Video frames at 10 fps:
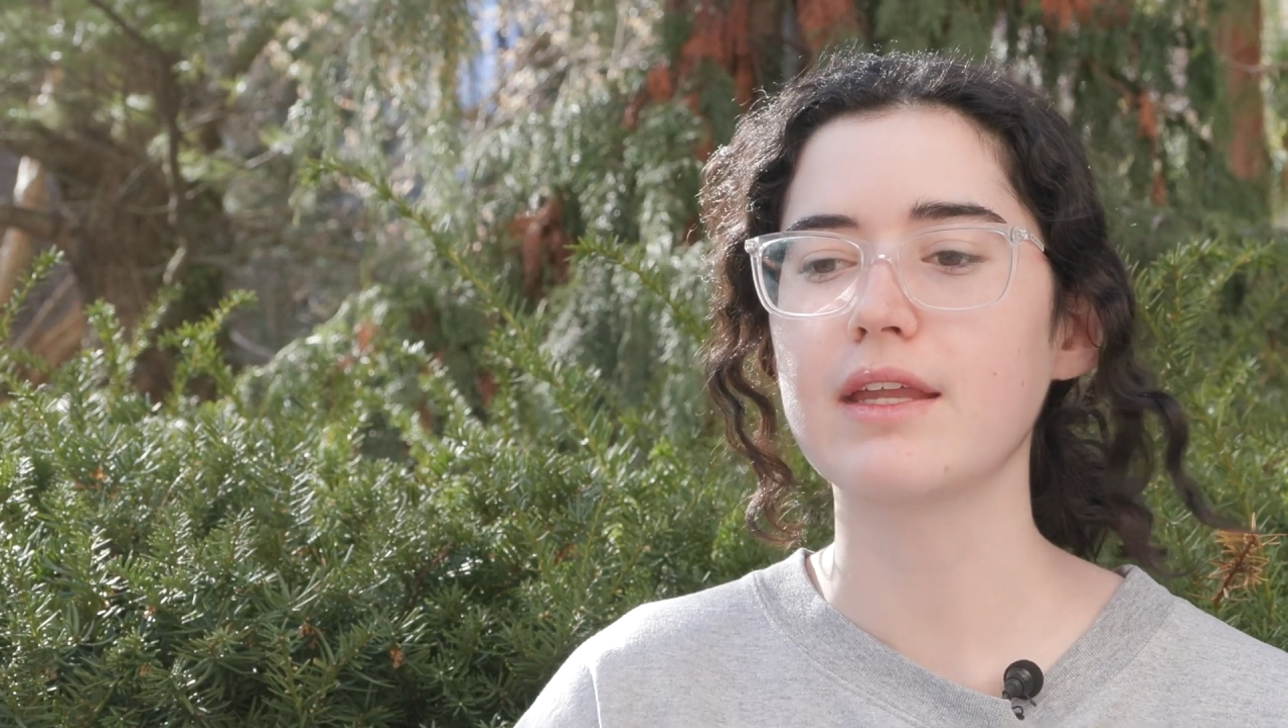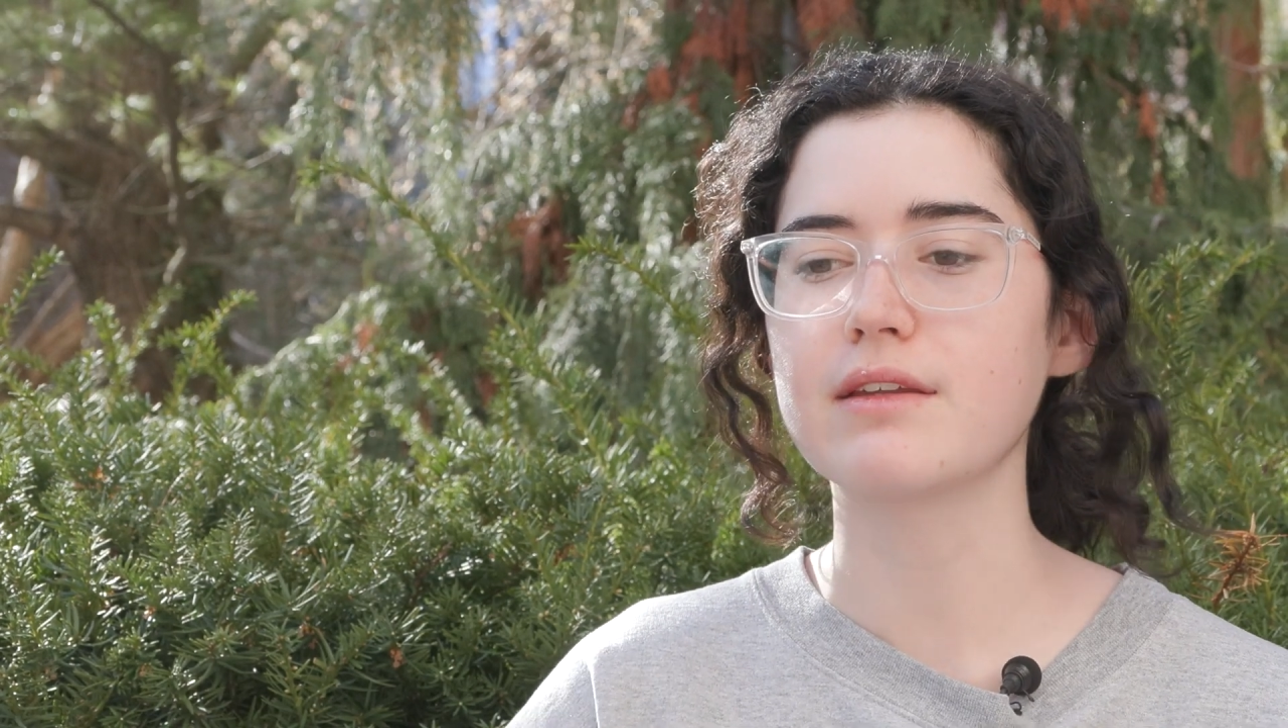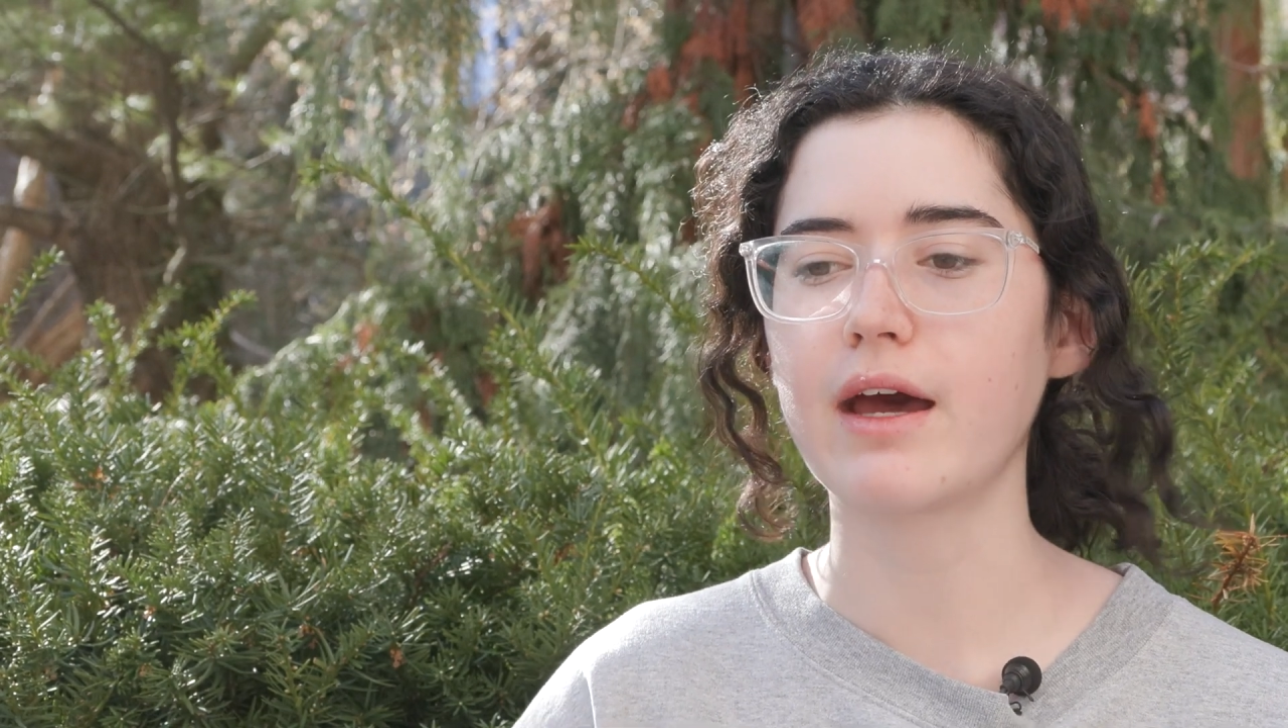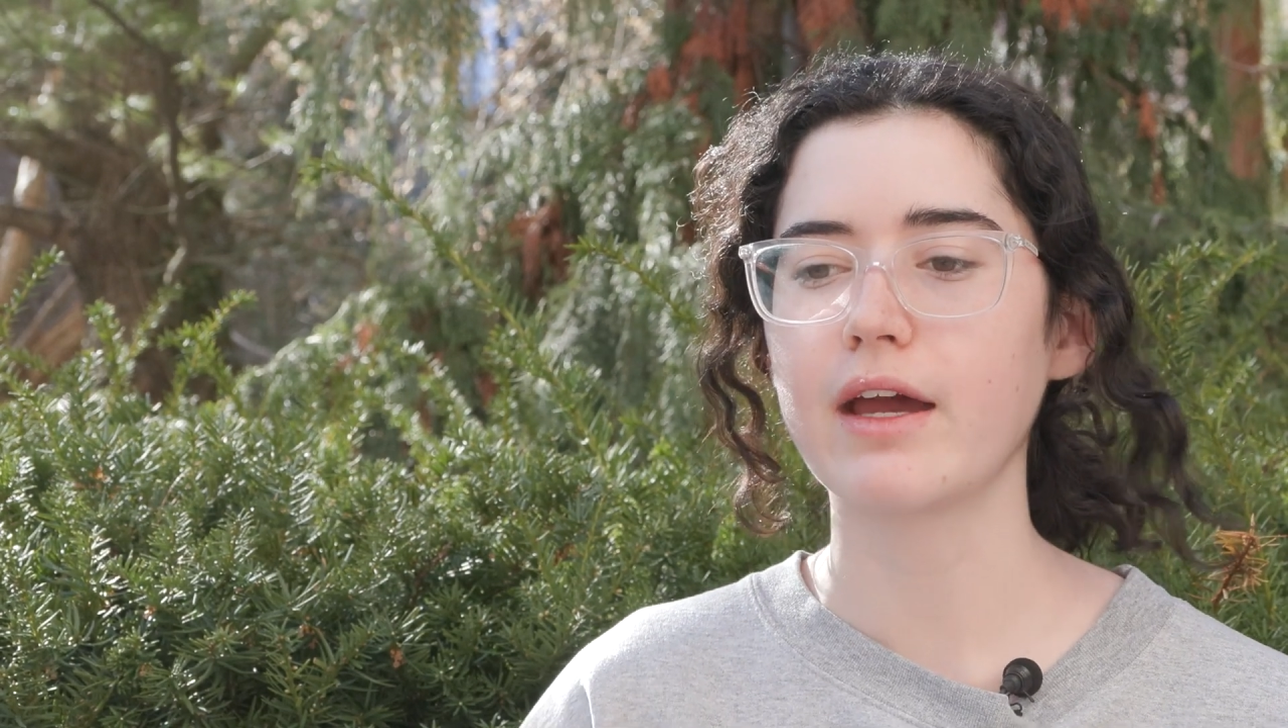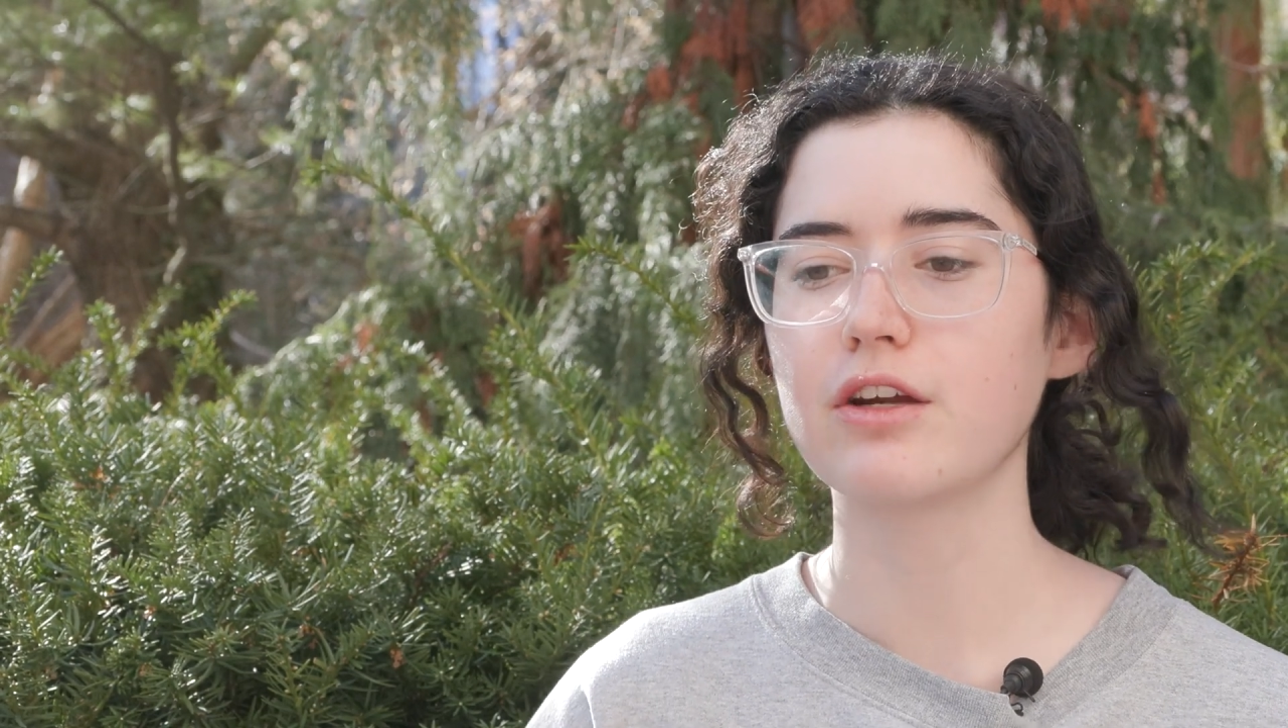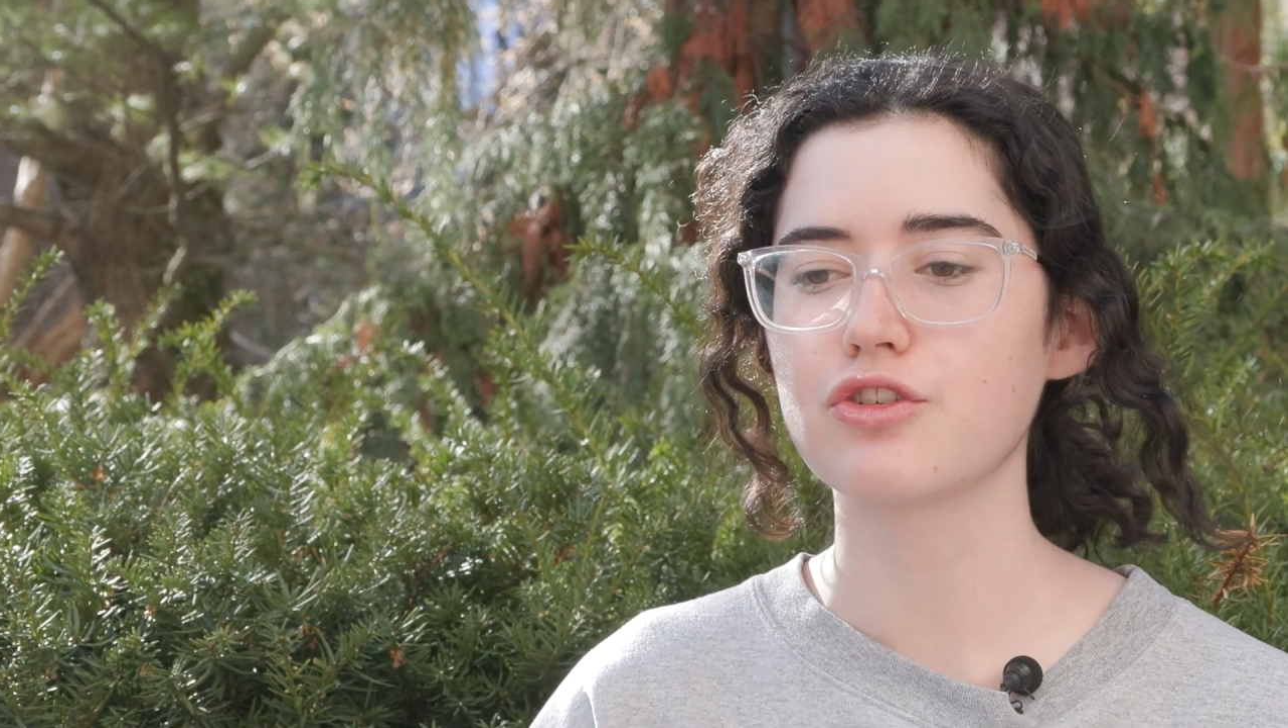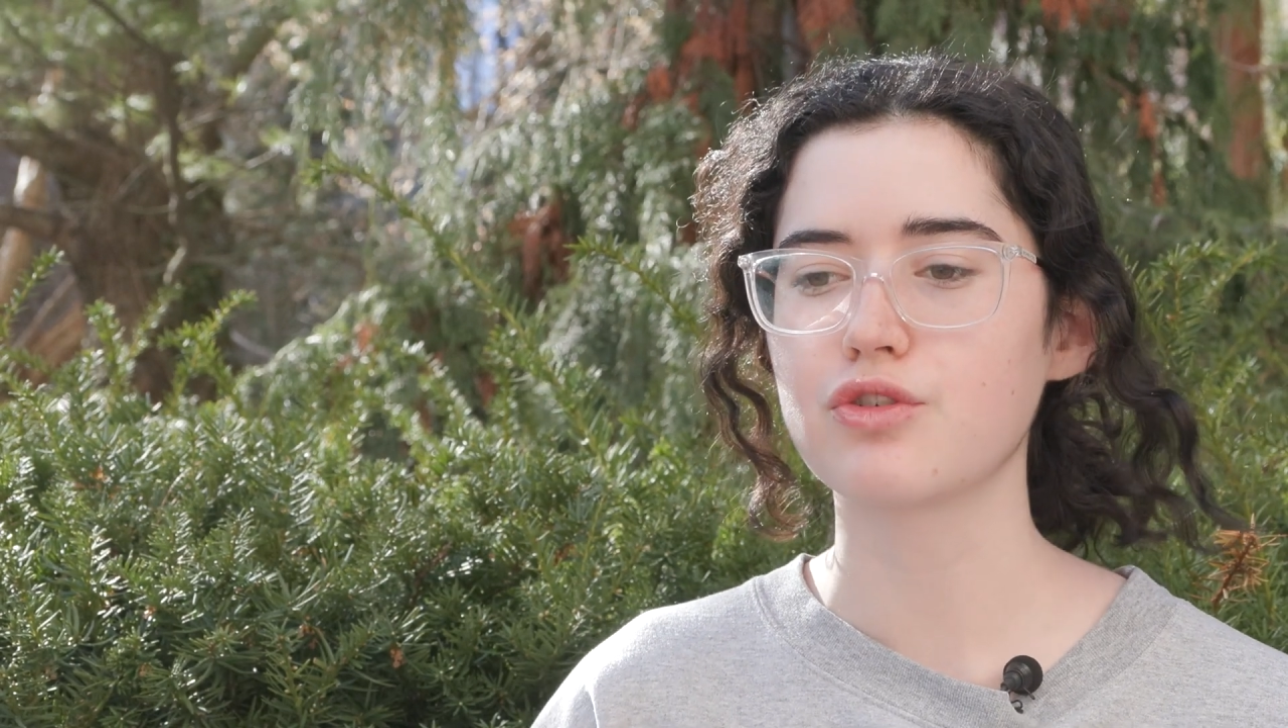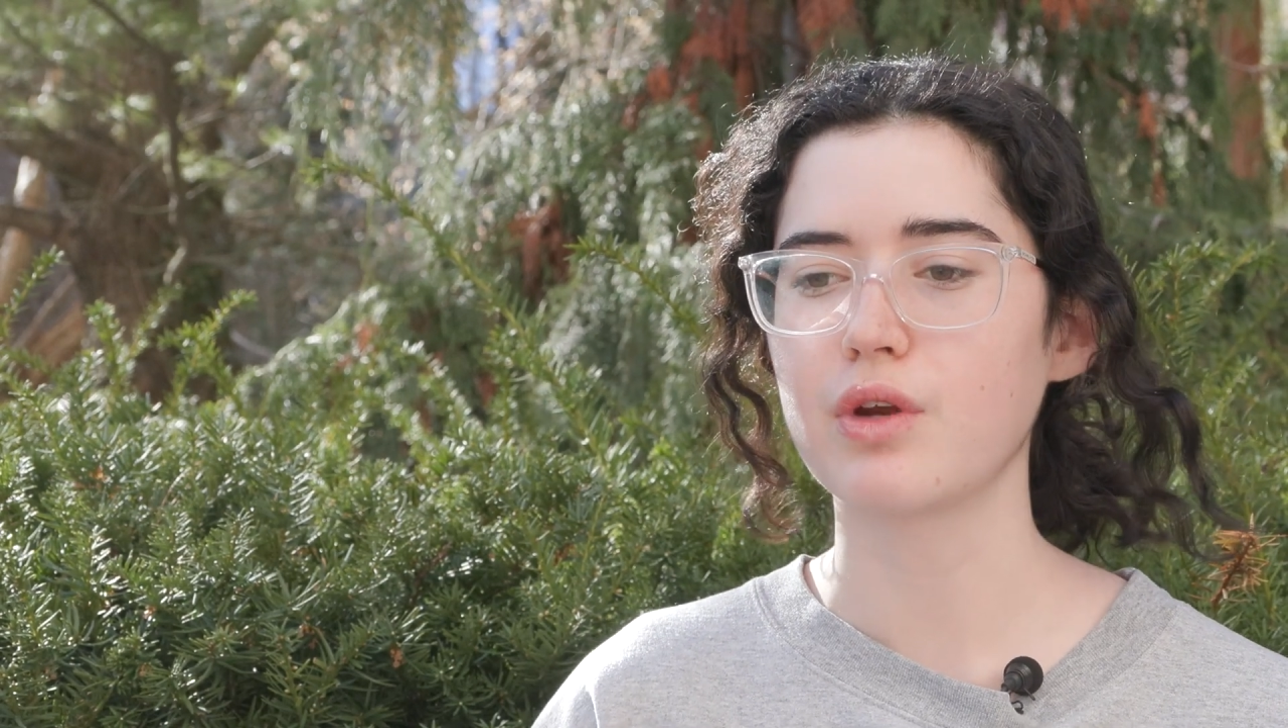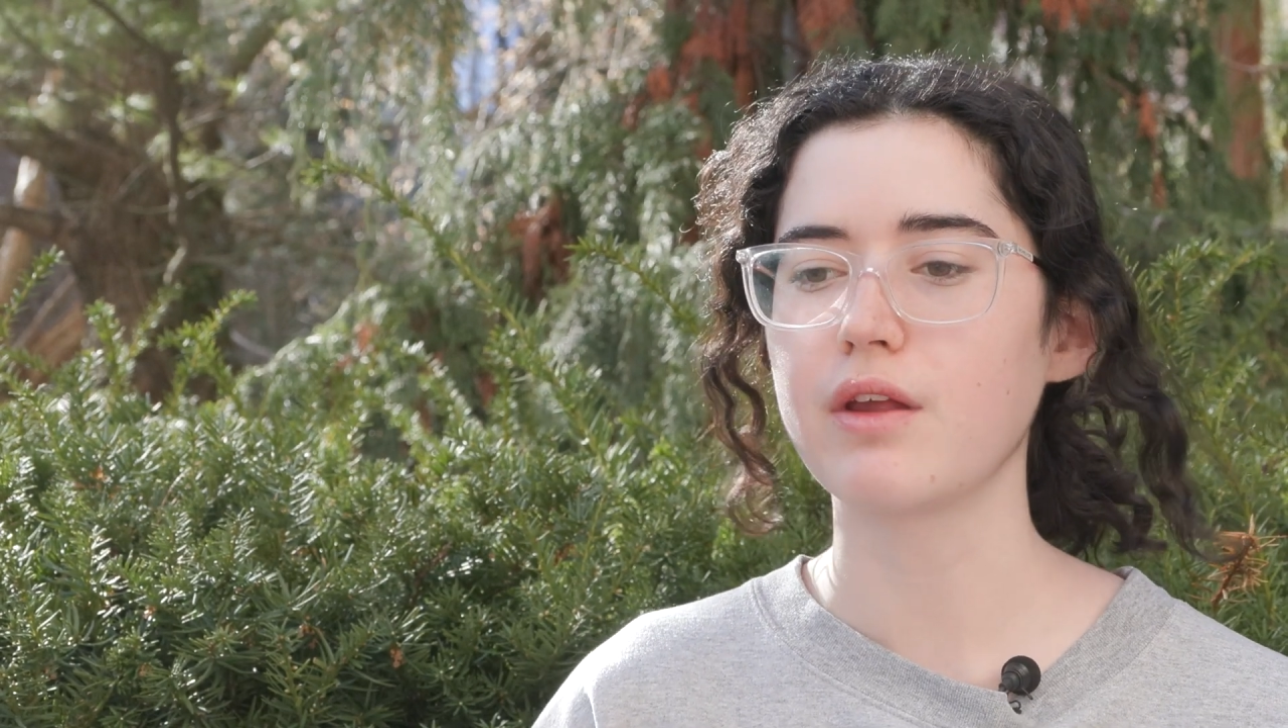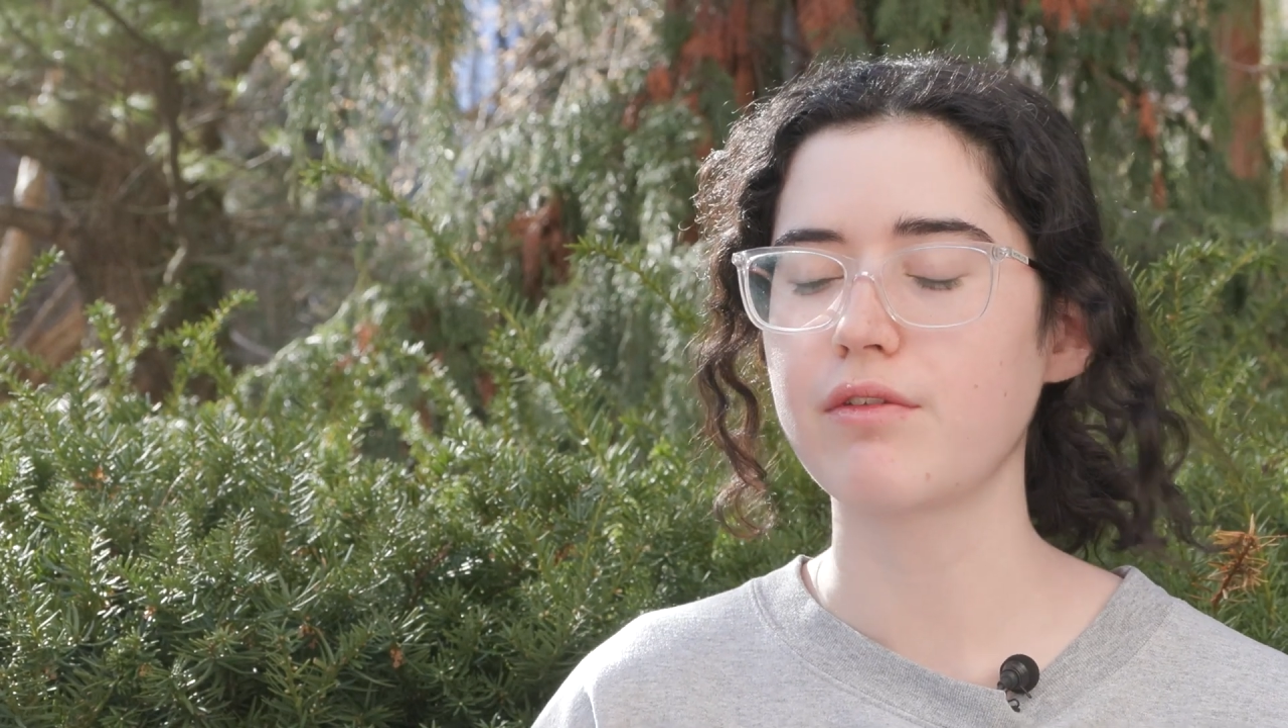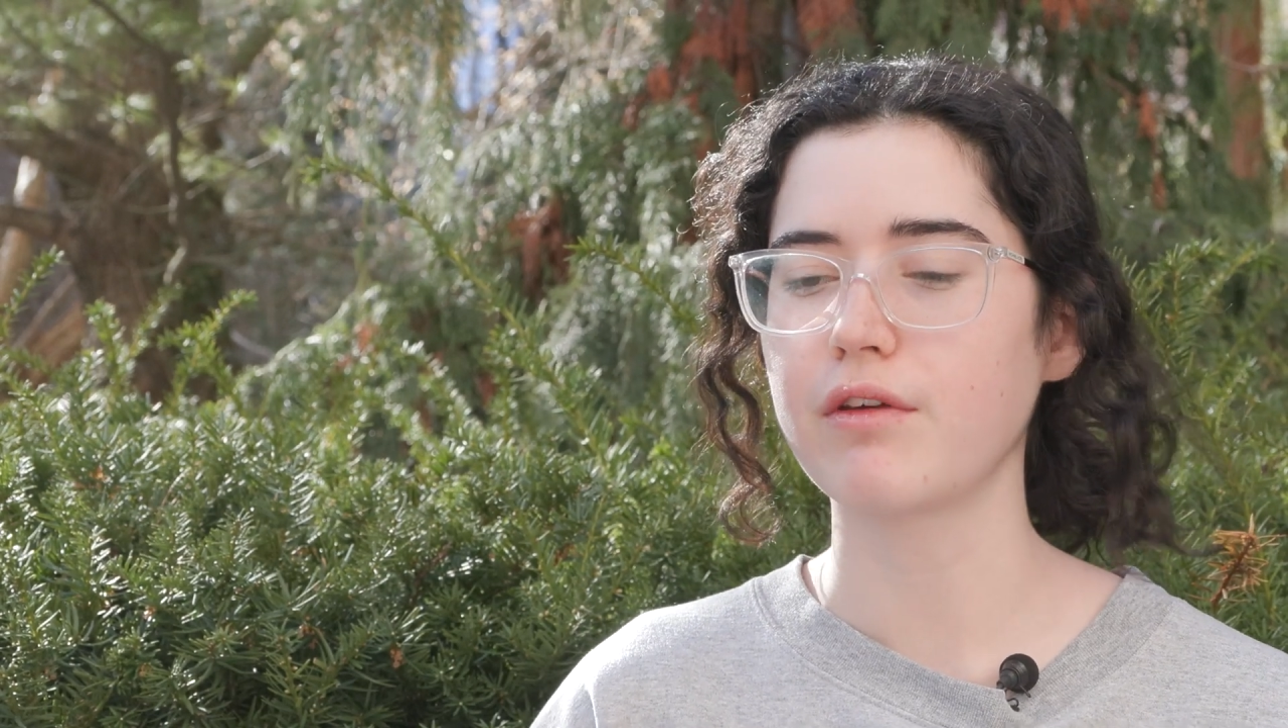entire trays